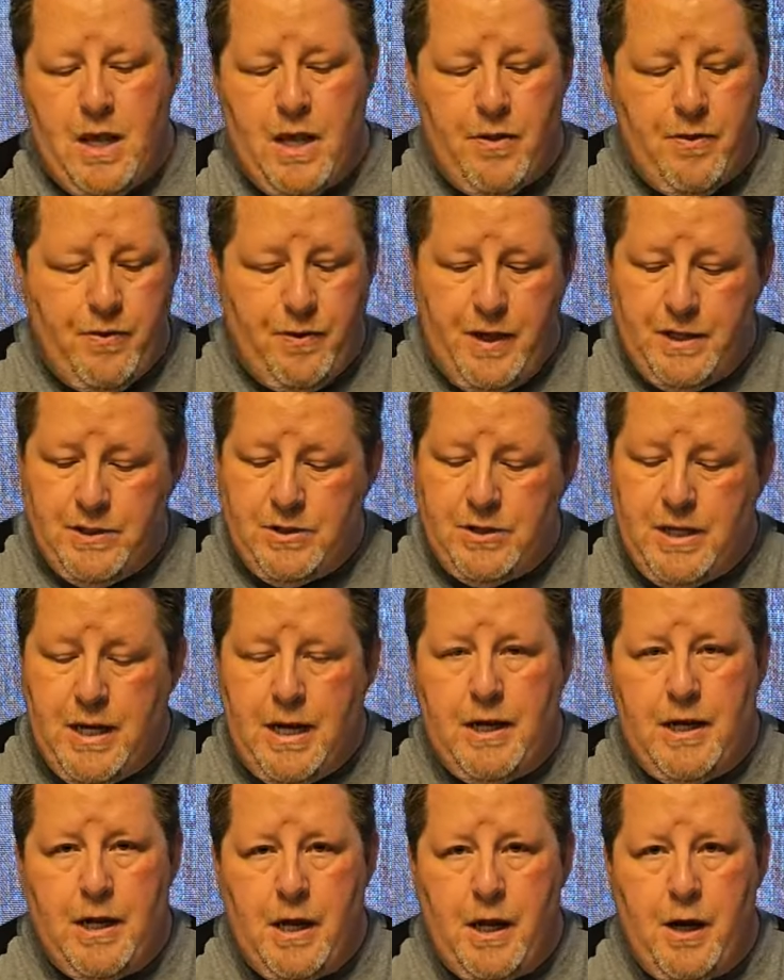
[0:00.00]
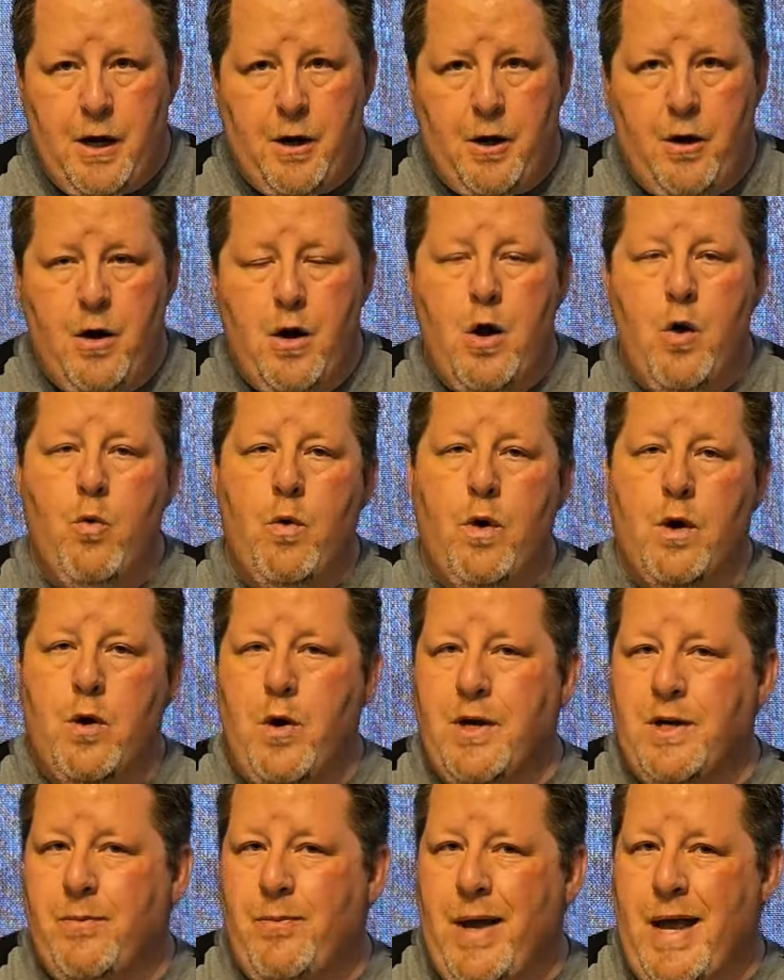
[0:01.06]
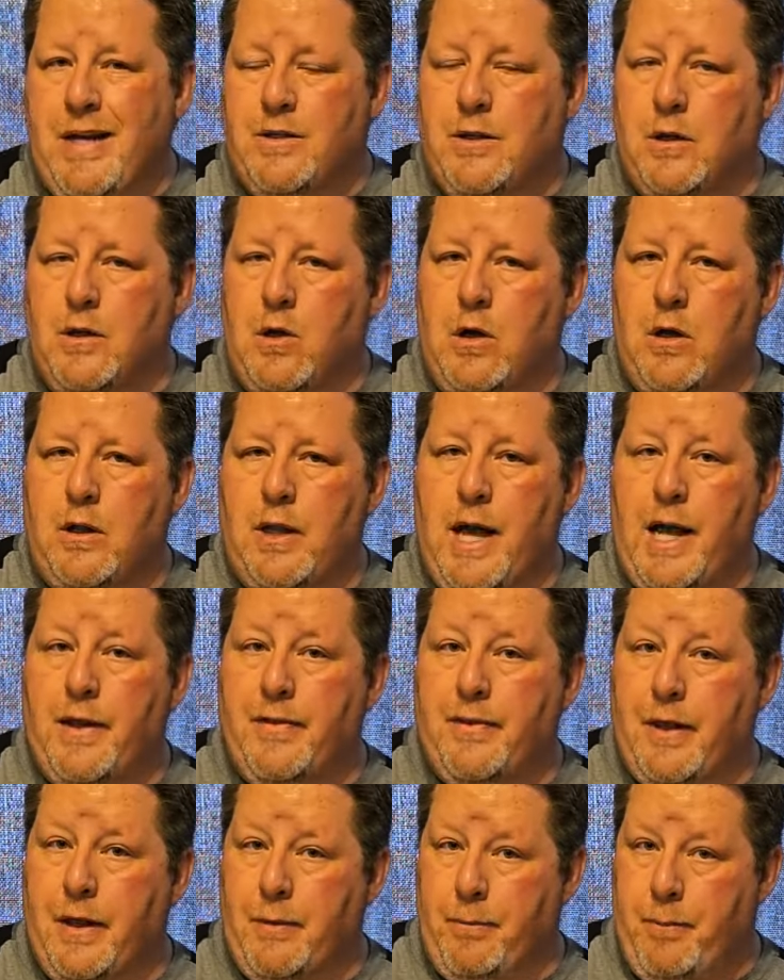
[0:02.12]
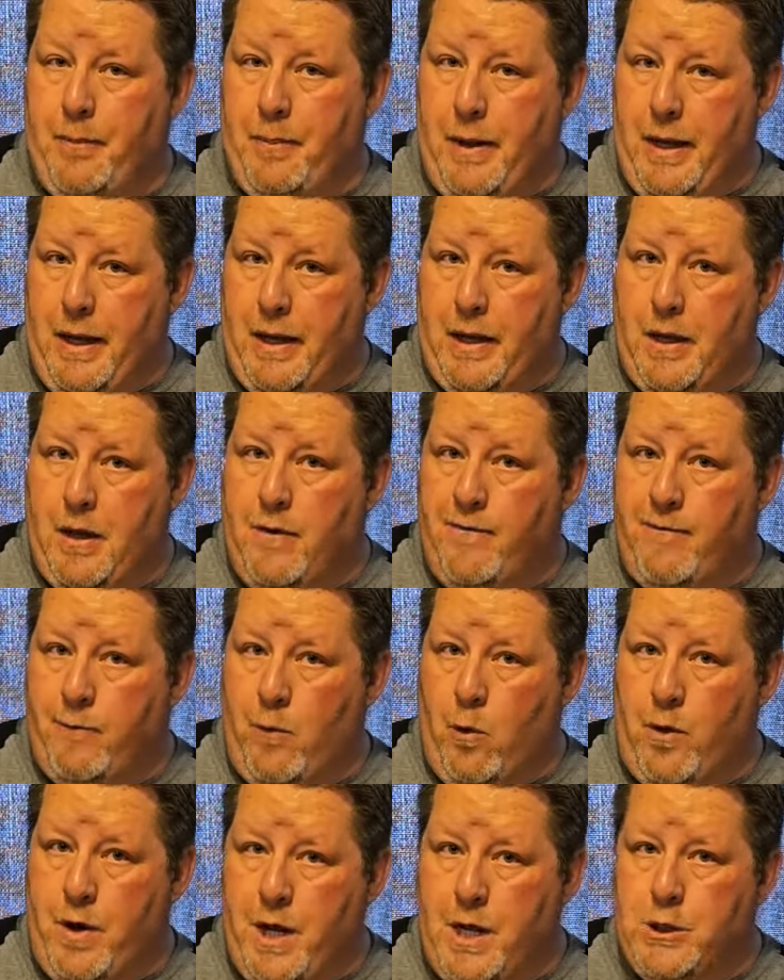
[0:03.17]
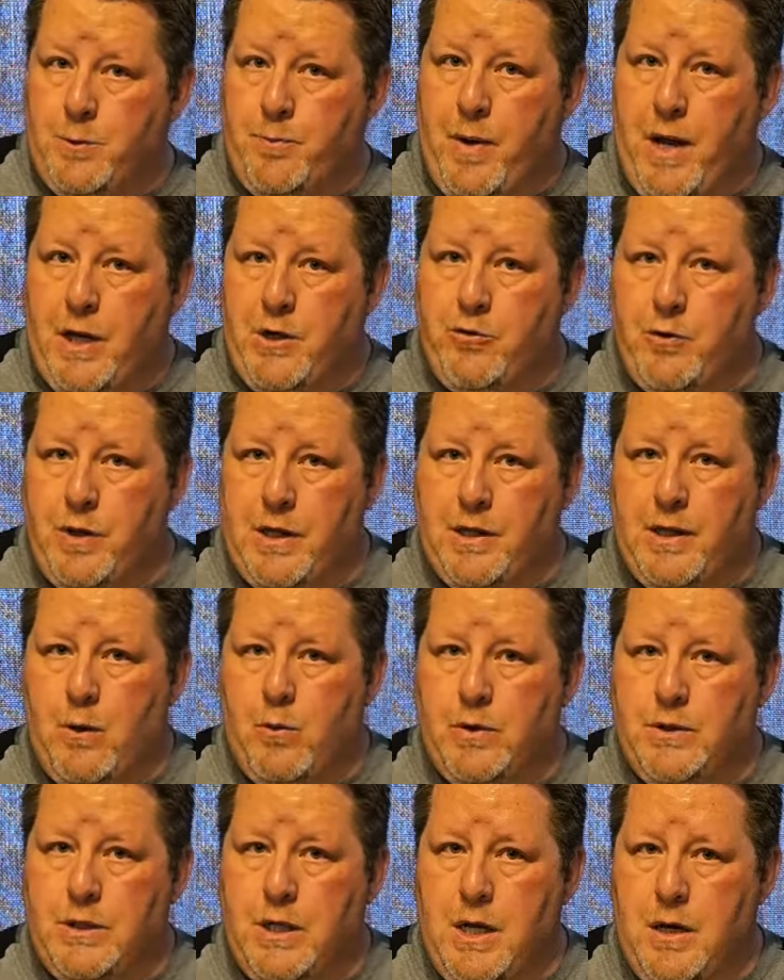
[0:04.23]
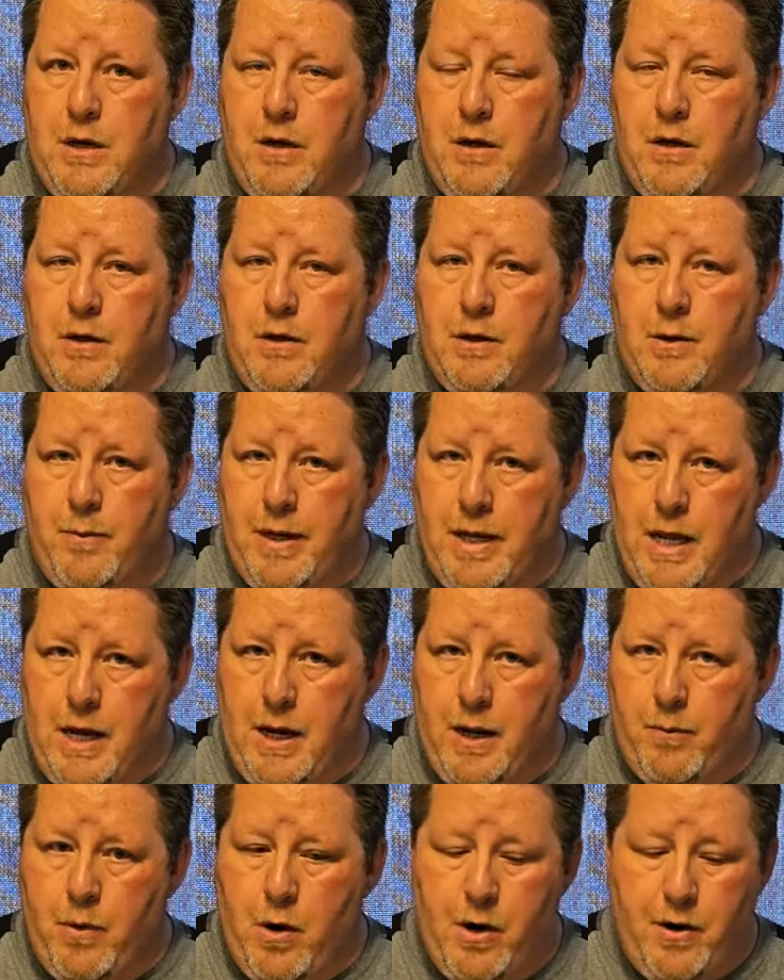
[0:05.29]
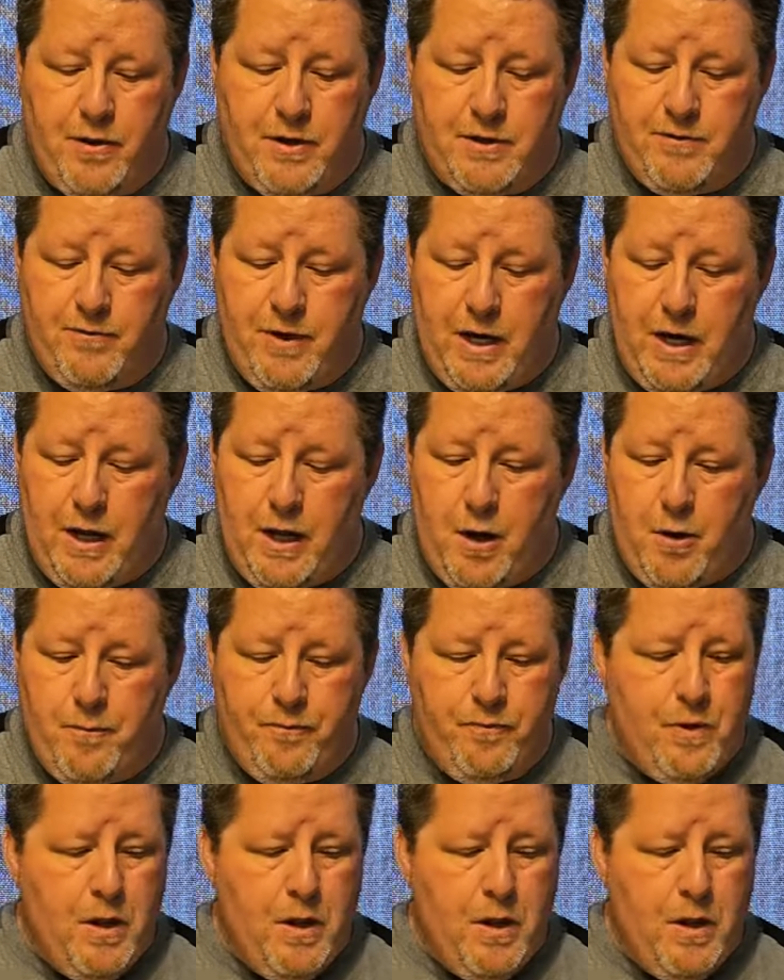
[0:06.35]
This kit here, we're going to paint to look like the big 4-inch Patriot that was in the beginning part of this video.